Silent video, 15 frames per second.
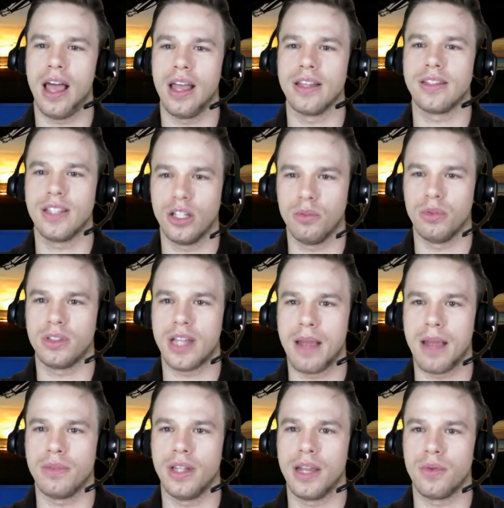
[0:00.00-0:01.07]

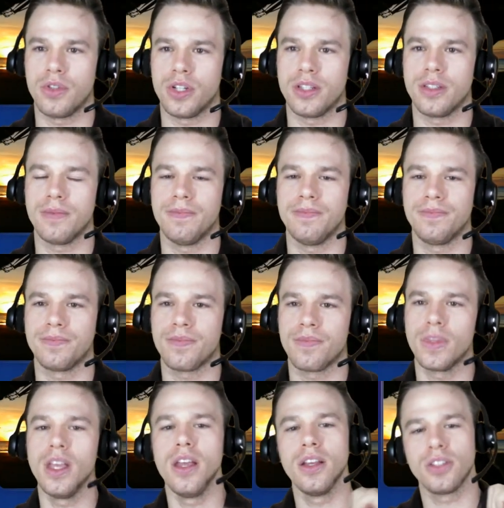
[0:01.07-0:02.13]
syllable-timed languages.
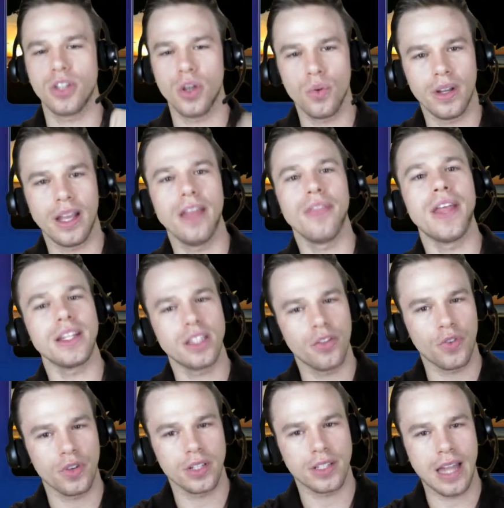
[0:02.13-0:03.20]
So that's the
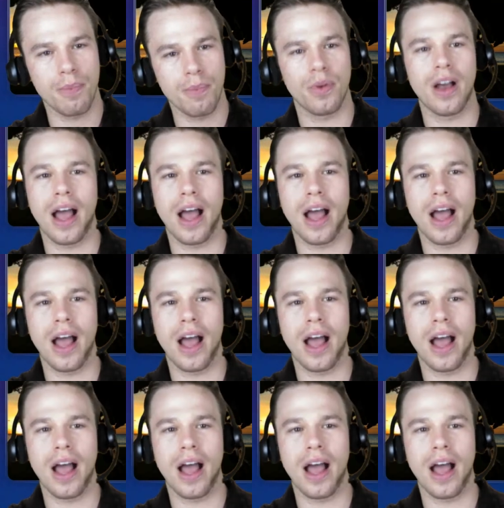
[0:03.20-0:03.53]
first step.